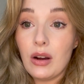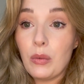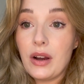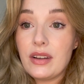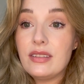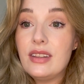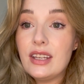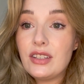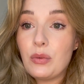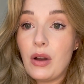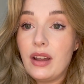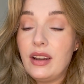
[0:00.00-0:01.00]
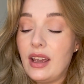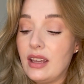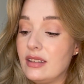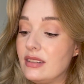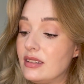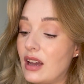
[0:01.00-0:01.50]
whereas this one
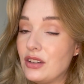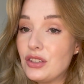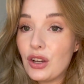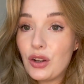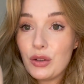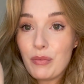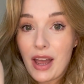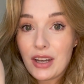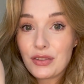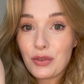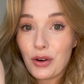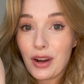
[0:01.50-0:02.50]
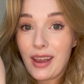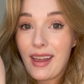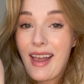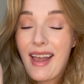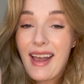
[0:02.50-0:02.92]
is such a good match for it.